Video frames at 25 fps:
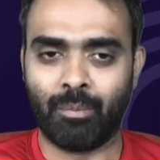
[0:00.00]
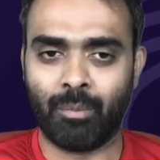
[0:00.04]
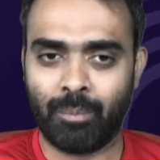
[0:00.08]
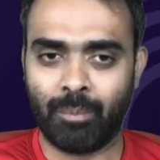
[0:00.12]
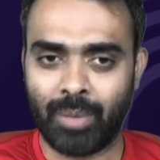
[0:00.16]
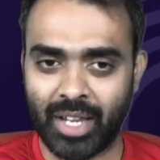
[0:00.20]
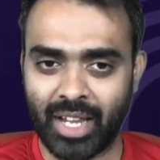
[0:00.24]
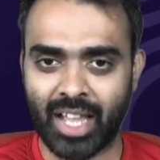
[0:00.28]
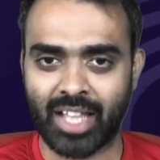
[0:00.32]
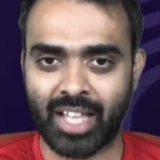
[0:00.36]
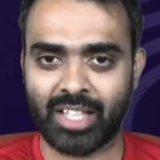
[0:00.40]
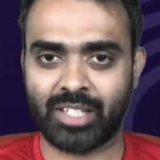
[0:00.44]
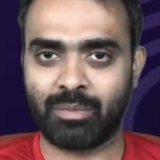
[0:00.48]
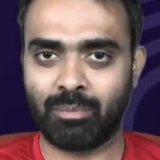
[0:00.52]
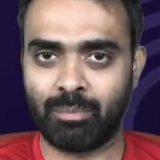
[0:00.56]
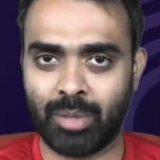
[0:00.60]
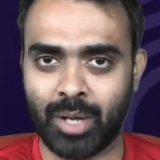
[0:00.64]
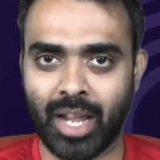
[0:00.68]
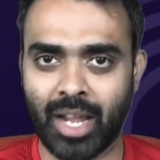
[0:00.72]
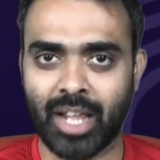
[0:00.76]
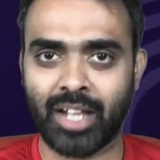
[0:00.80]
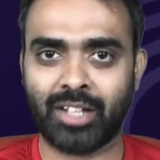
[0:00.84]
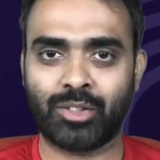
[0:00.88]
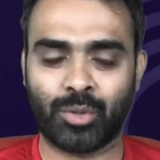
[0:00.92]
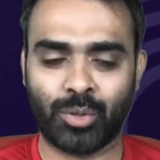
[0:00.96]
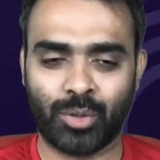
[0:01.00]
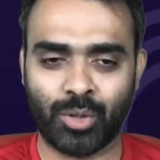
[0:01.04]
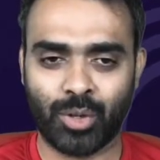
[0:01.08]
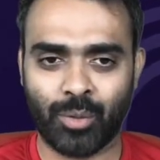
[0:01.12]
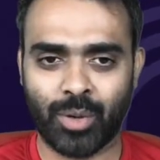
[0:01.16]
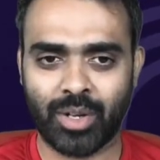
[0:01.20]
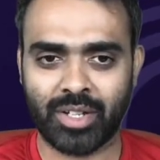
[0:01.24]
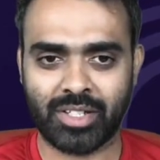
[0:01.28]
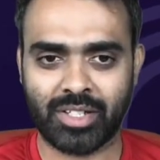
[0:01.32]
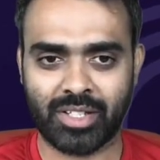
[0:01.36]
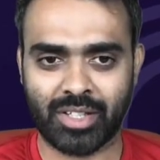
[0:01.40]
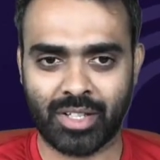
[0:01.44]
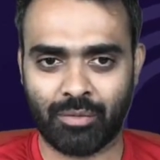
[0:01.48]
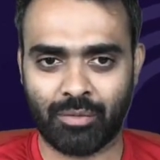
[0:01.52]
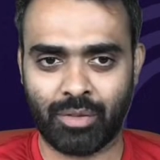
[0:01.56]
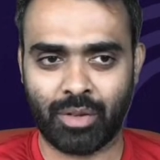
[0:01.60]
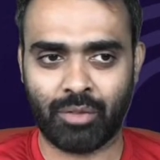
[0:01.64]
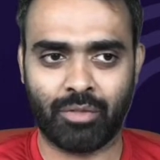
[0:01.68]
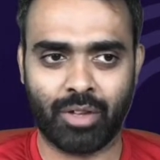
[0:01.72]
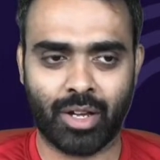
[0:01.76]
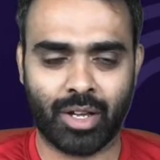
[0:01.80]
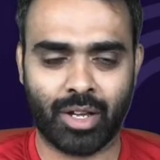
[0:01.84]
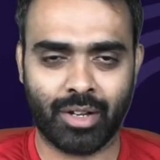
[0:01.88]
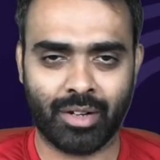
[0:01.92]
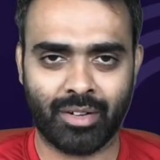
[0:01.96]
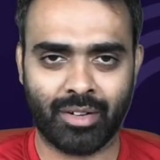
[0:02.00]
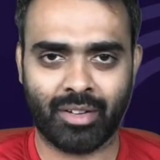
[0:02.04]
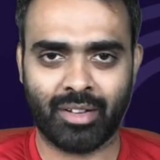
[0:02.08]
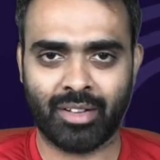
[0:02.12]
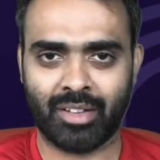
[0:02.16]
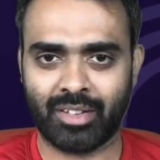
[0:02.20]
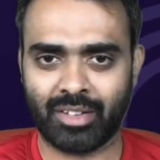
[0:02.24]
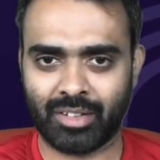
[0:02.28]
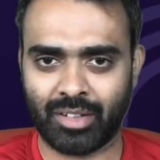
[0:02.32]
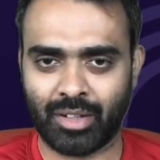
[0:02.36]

biggest breakthrough innovation that we've done